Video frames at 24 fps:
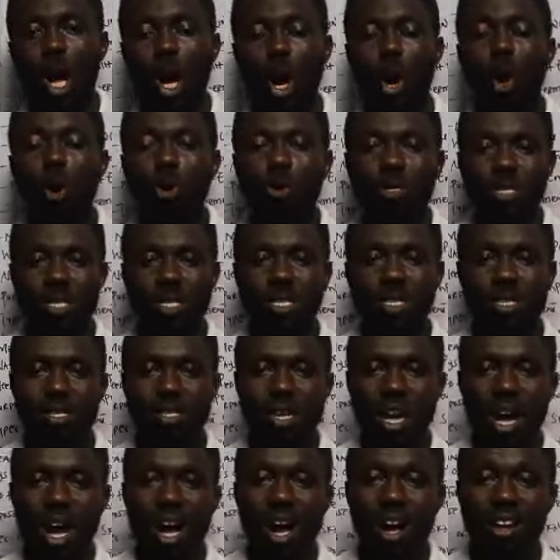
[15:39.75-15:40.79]
All
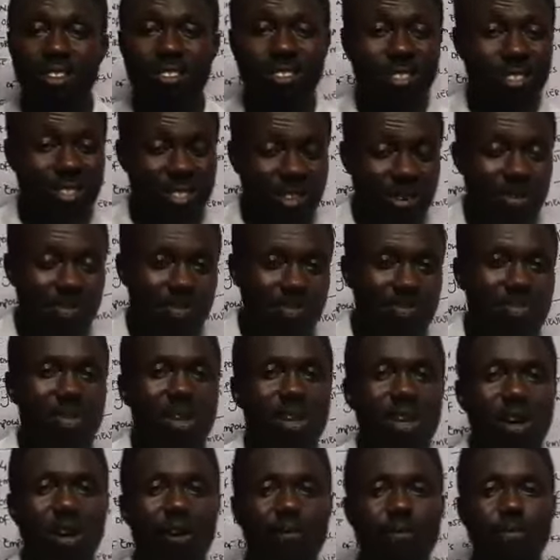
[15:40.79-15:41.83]
these are some
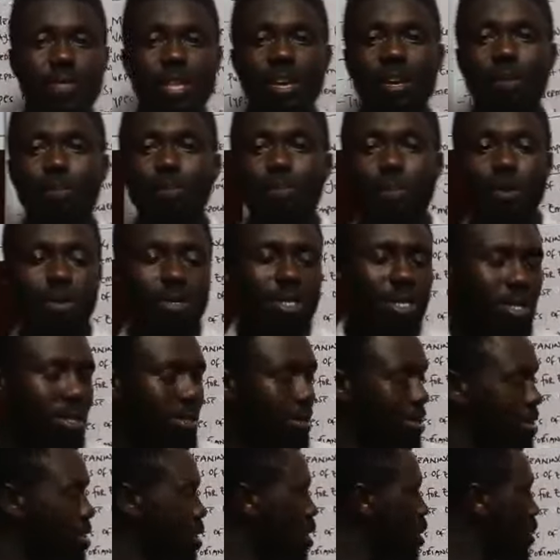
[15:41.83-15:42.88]
of the
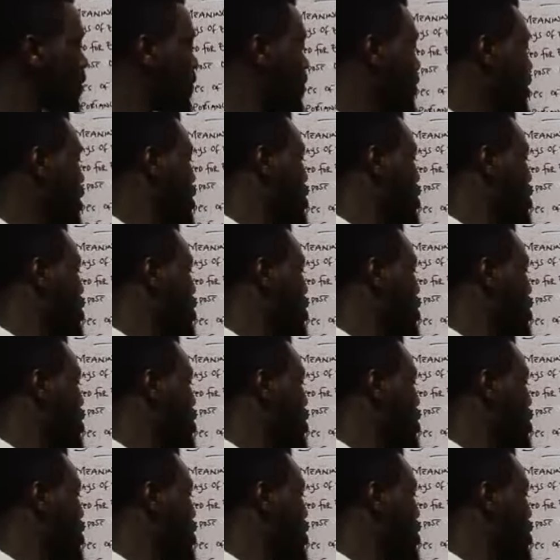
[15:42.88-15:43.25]
importance of